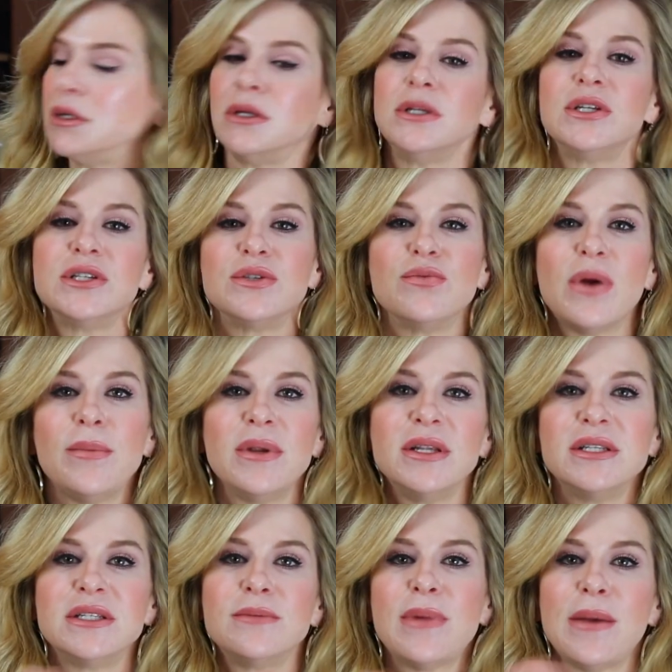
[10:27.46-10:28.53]
just rub it
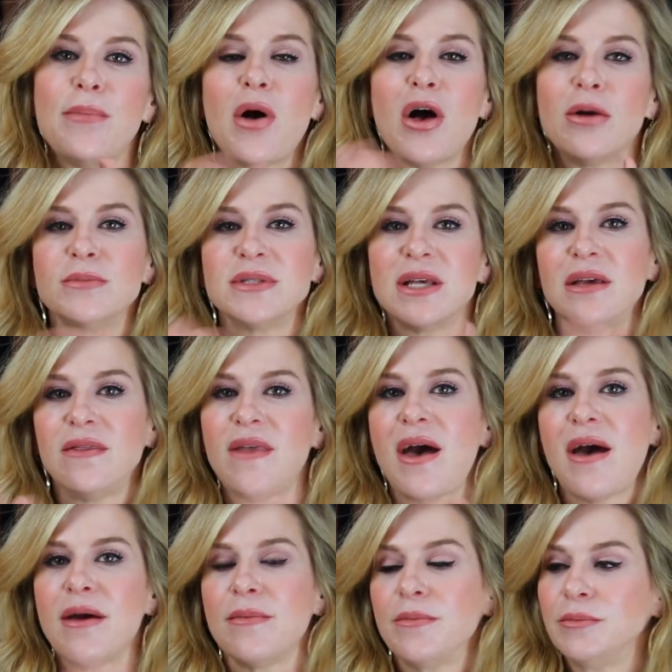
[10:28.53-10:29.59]
into my palms like
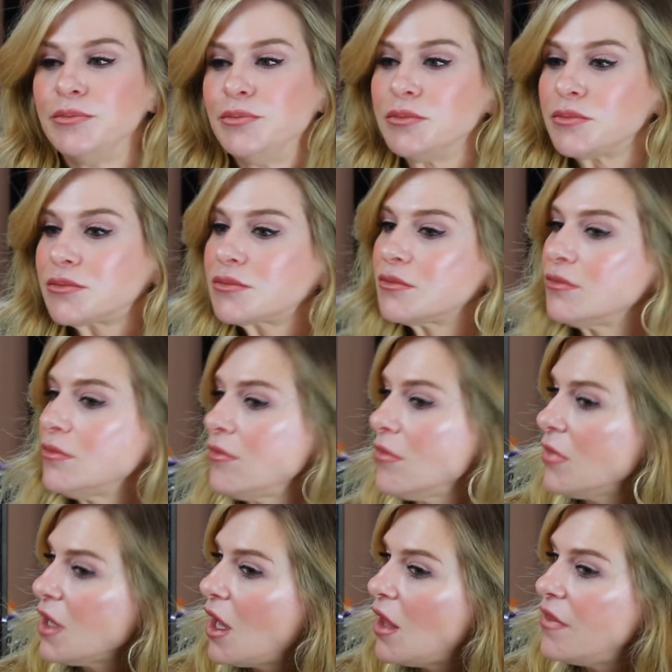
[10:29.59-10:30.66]
that.
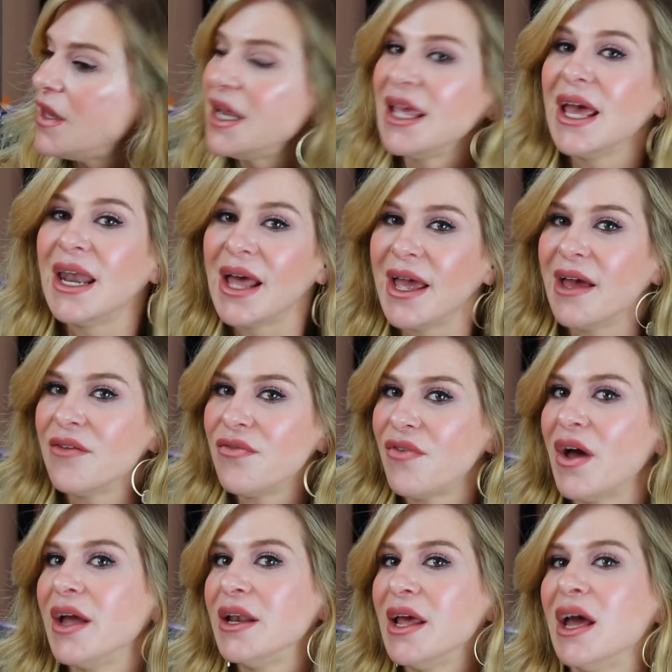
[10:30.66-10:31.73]
And then again, I have
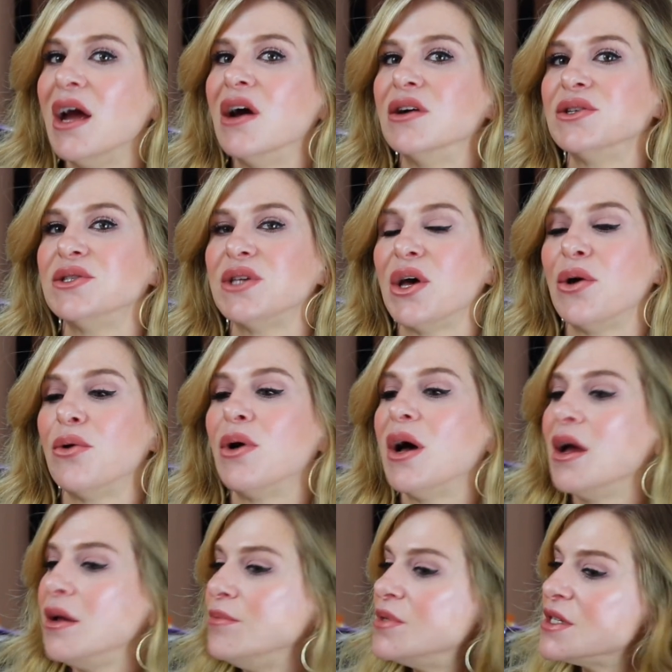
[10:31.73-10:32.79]
fine hair, so
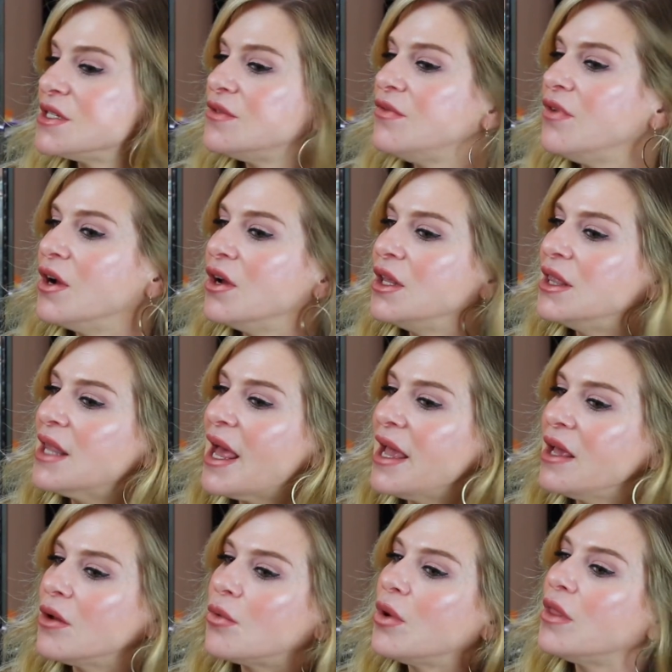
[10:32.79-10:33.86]
I'm just very
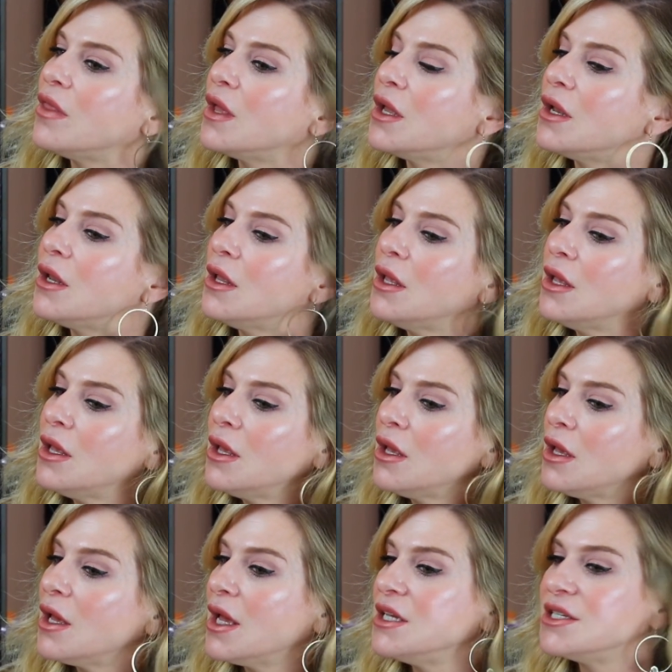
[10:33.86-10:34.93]
light with it.
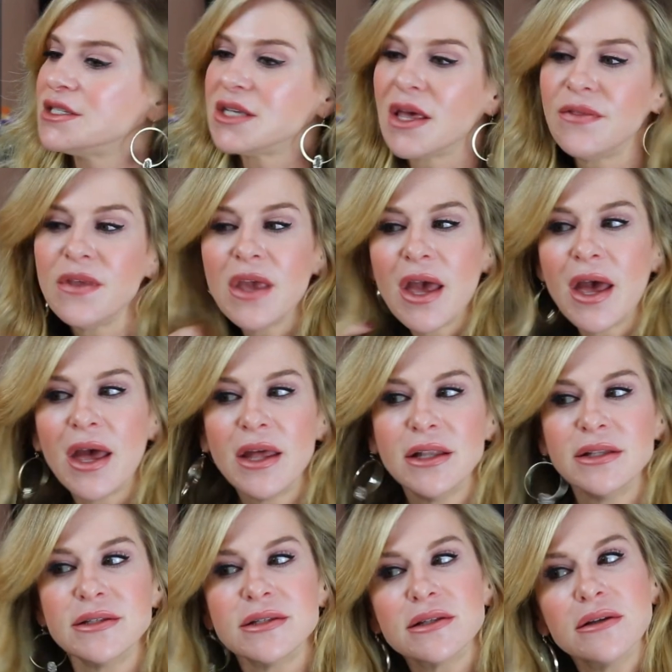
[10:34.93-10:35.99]
I just get the
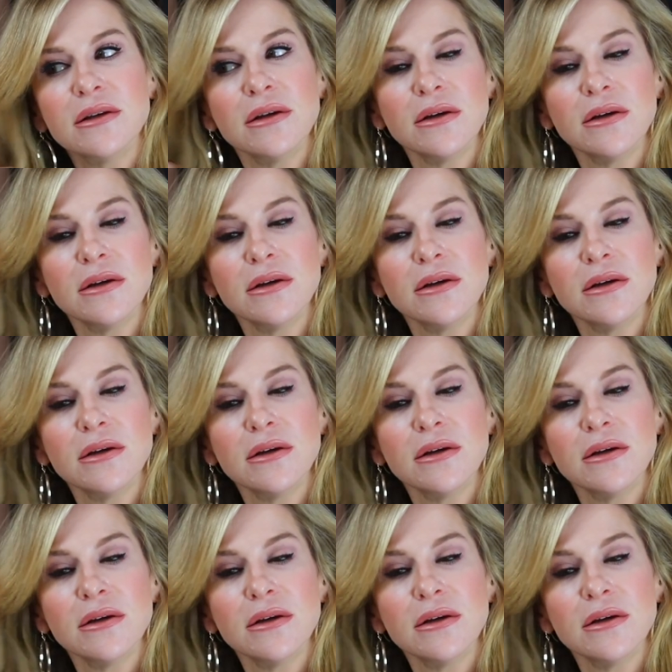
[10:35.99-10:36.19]
ends,